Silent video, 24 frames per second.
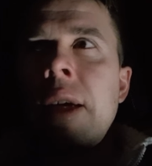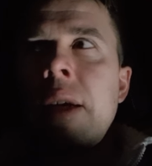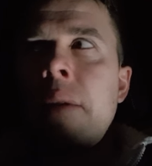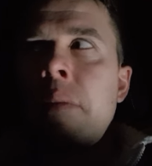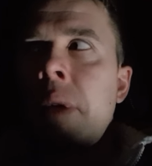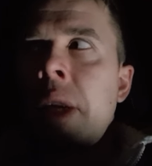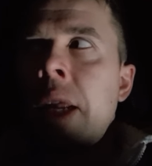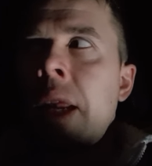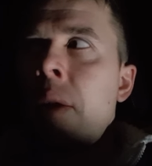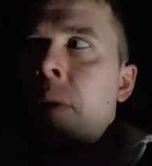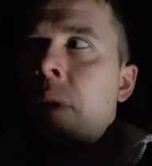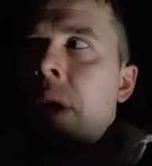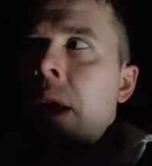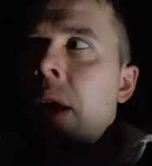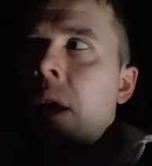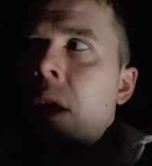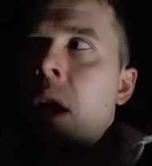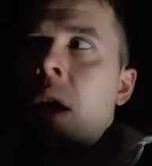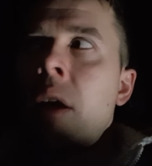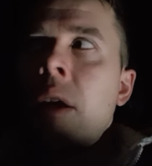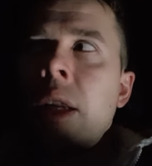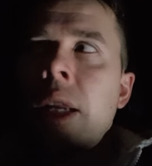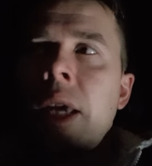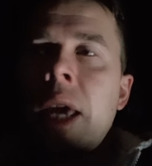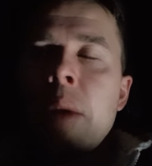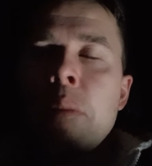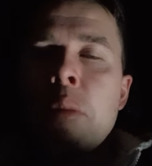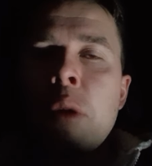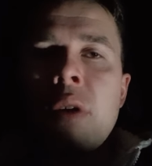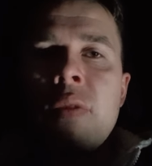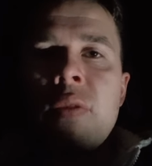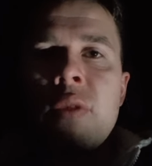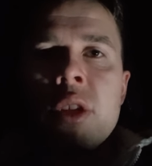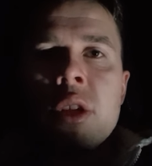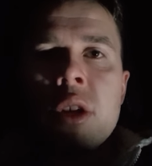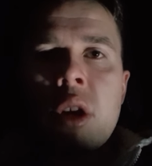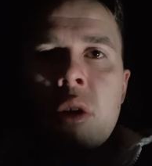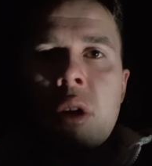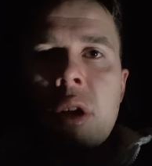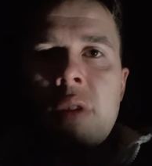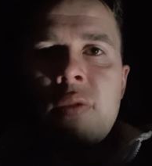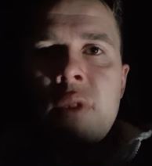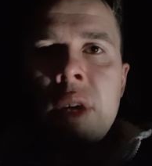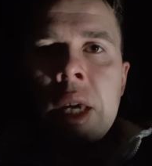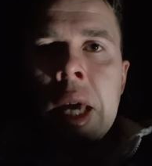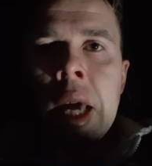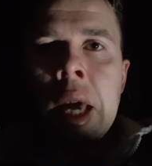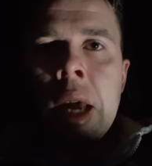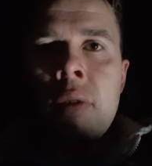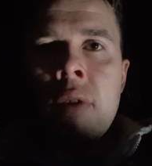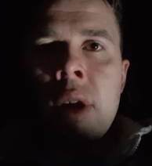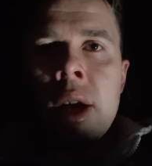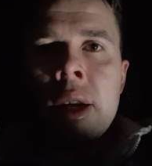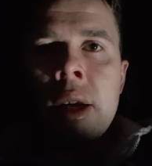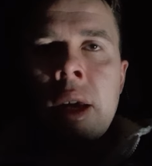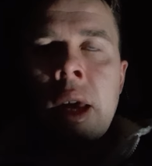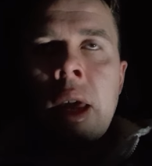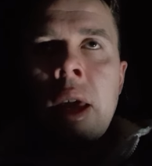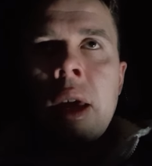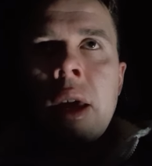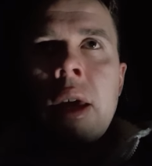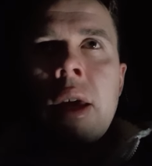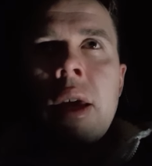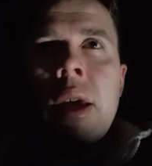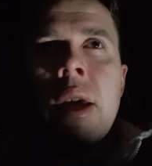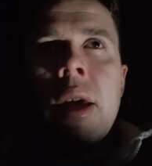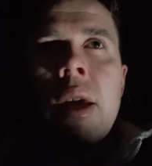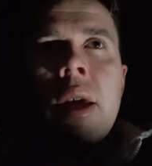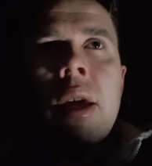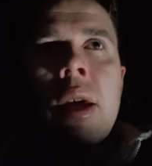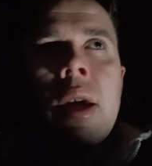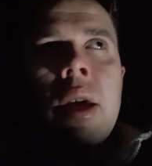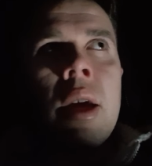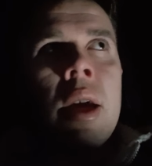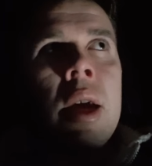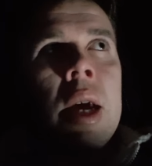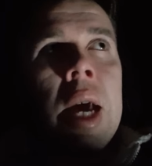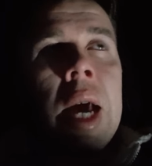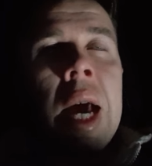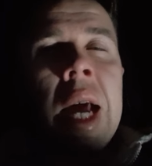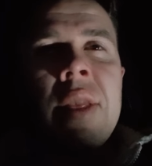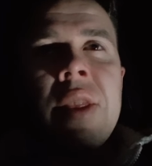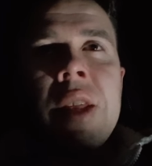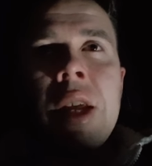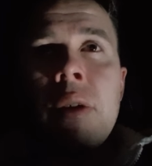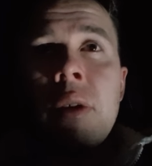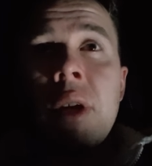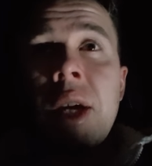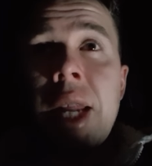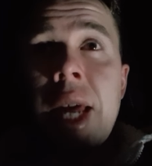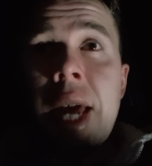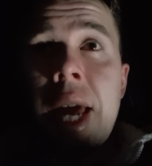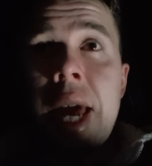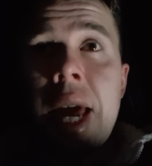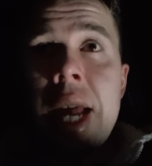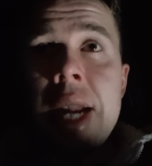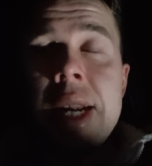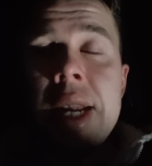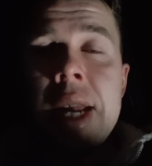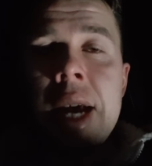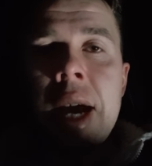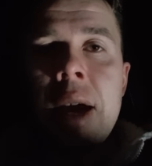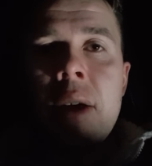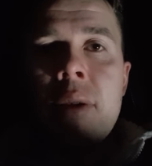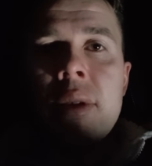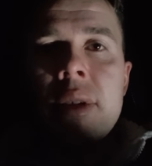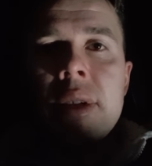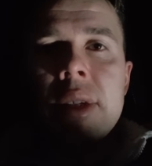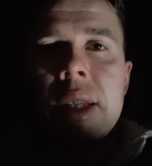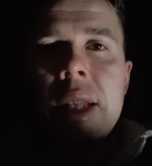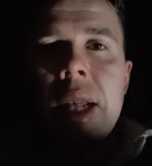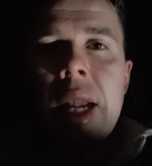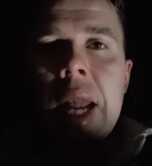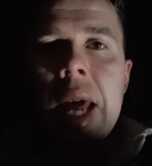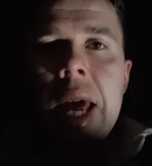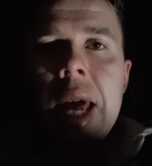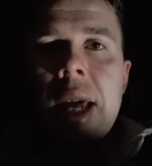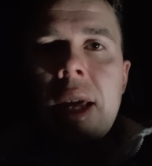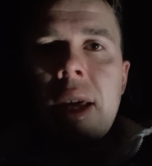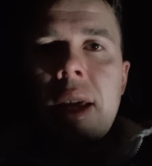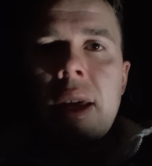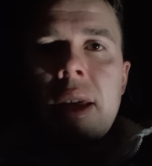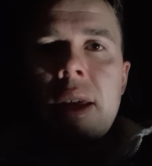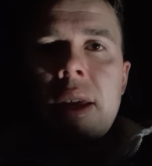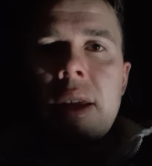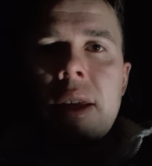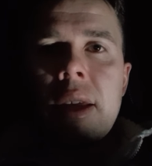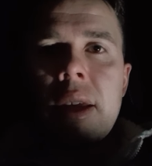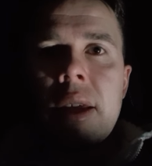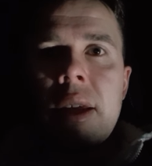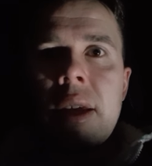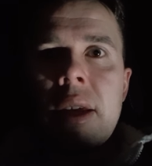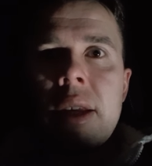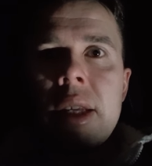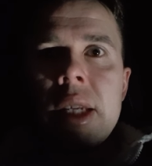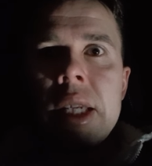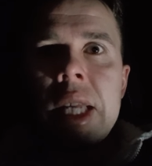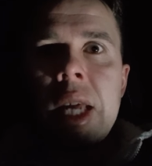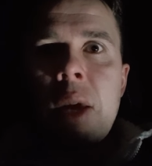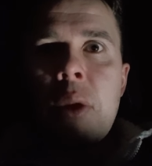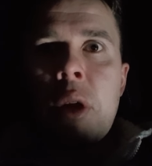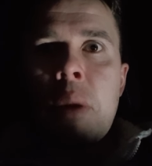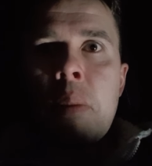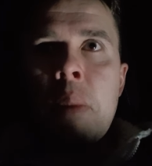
But anyway, I'm going to get my photography gear ready and then I'm going to head down to the lake. See you in a